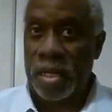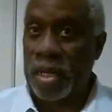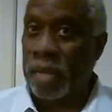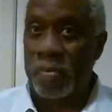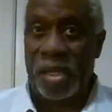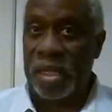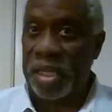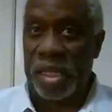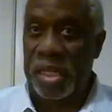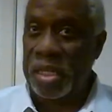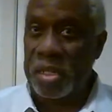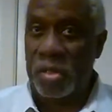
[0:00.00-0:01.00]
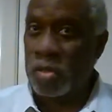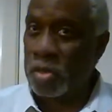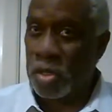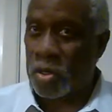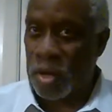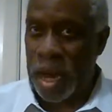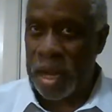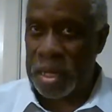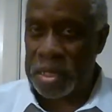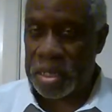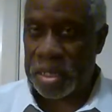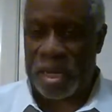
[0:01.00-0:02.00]
Let me lead you to
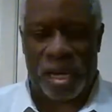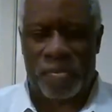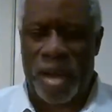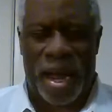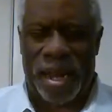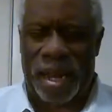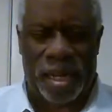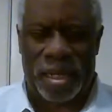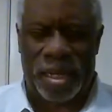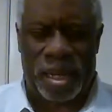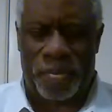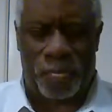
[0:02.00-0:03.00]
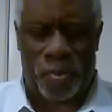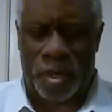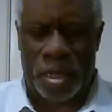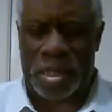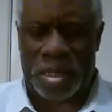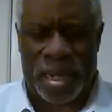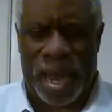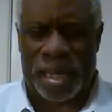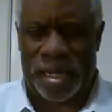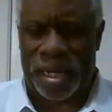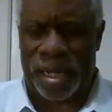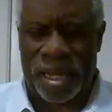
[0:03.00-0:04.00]
Christ. Take my hand and let pray
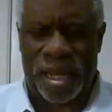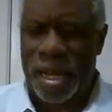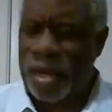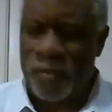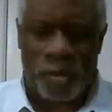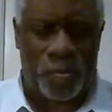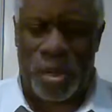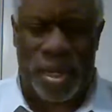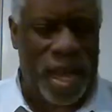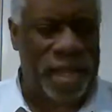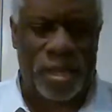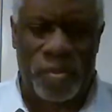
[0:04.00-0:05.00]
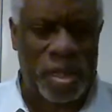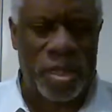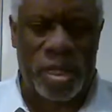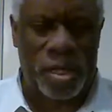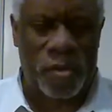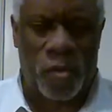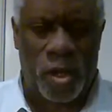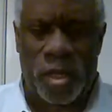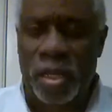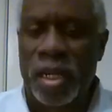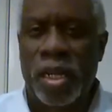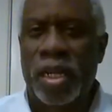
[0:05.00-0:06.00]
silently. Repeat after me these
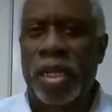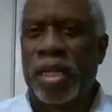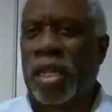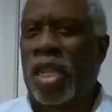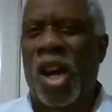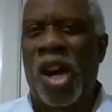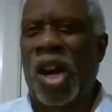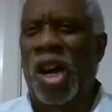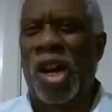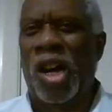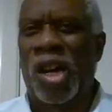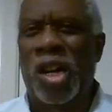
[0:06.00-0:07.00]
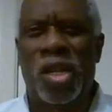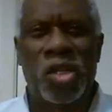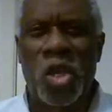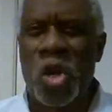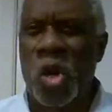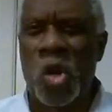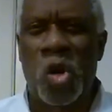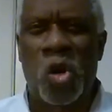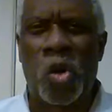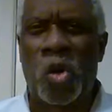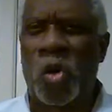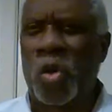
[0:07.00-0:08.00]
words. No,
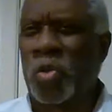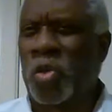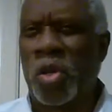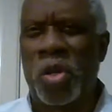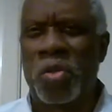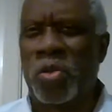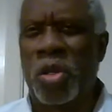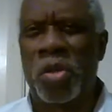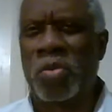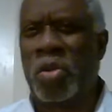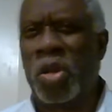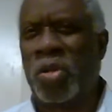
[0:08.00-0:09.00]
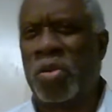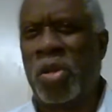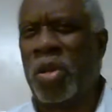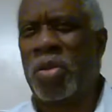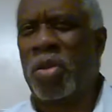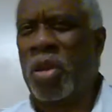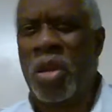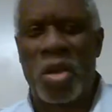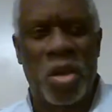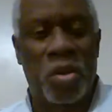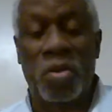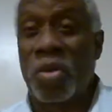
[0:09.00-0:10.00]
no, no, no, no, no,
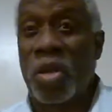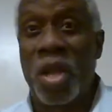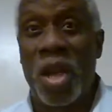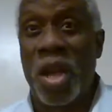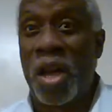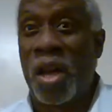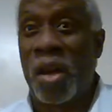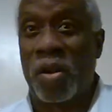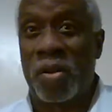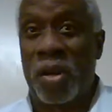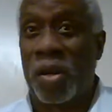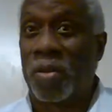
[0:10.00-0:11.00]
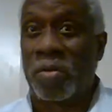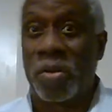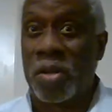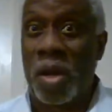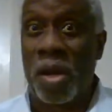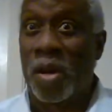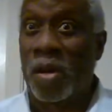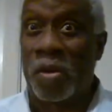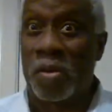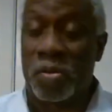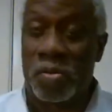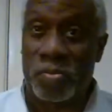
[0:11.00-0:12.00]
no, no. Oh, no.